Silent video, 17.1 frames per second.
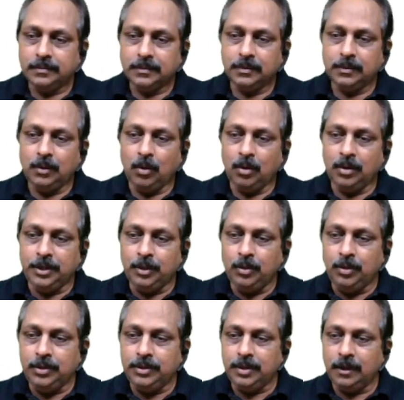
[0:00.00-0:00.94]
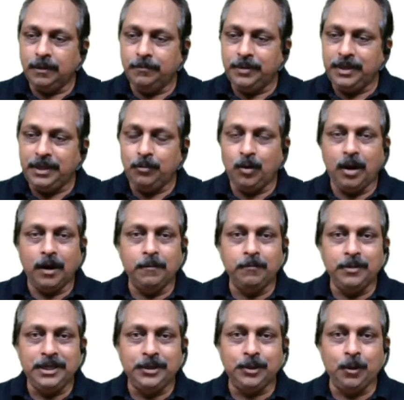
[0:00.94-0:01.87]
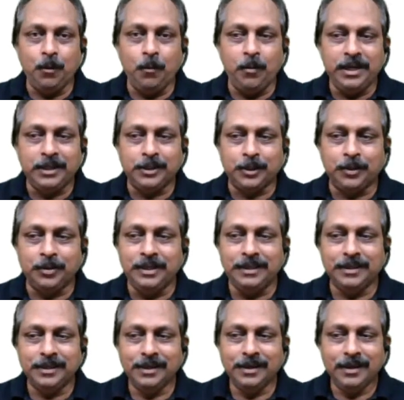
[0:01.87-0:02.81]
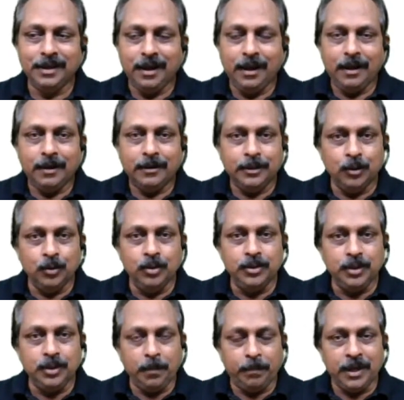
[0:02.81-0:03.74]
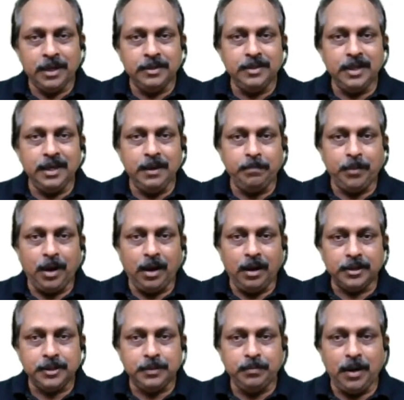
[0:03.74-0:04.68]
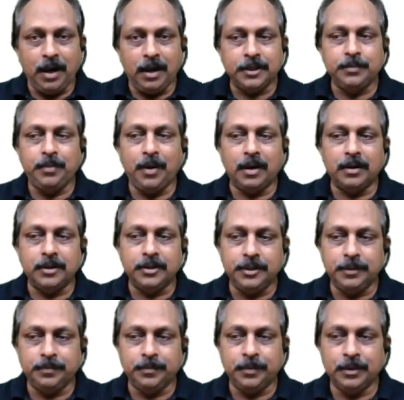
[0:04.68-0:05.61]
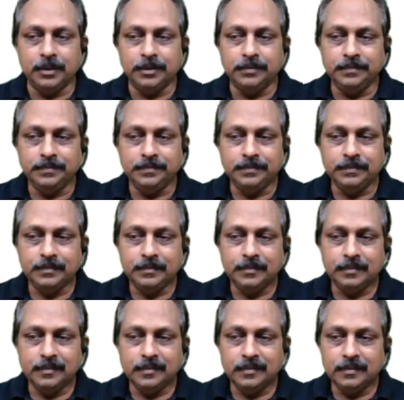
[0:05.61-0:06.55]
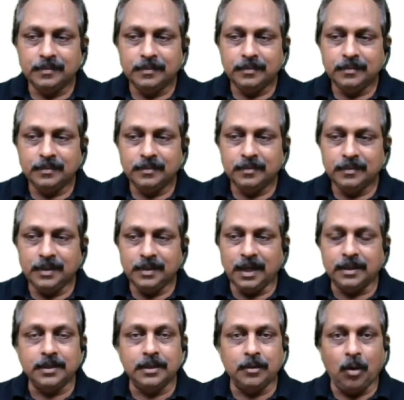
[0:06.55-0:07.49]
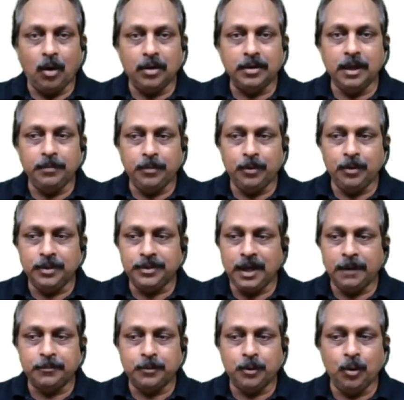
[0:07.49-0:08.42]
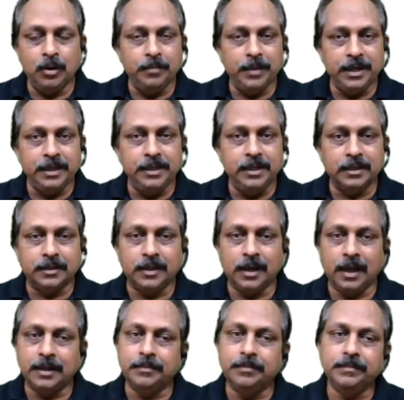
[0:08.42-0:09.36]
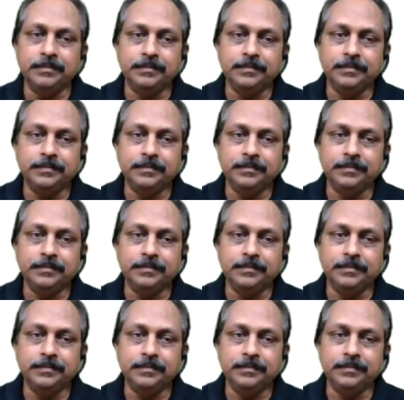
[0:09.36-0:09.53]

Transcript: Don't use V1, V2, V3. Use present, past, past participle. That's a wrong approach, I have told many a time.